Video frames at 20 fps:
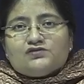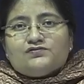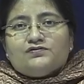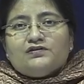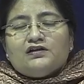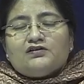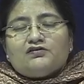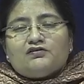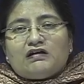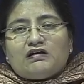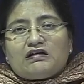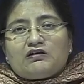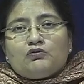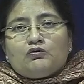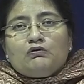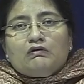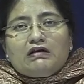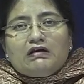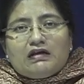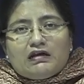we are trying to
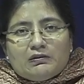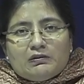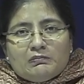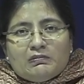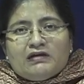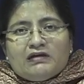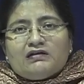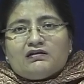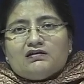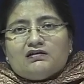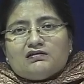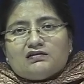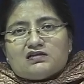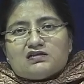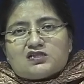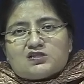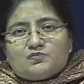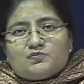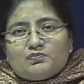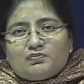limit the
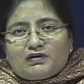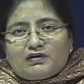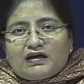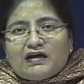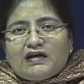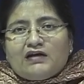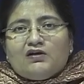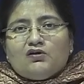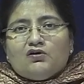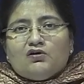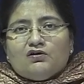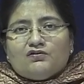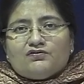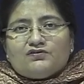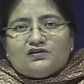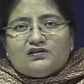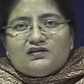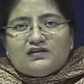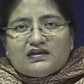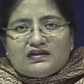spread of the
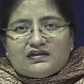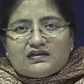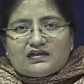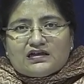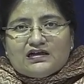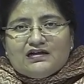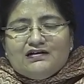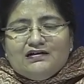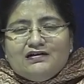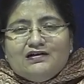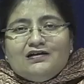data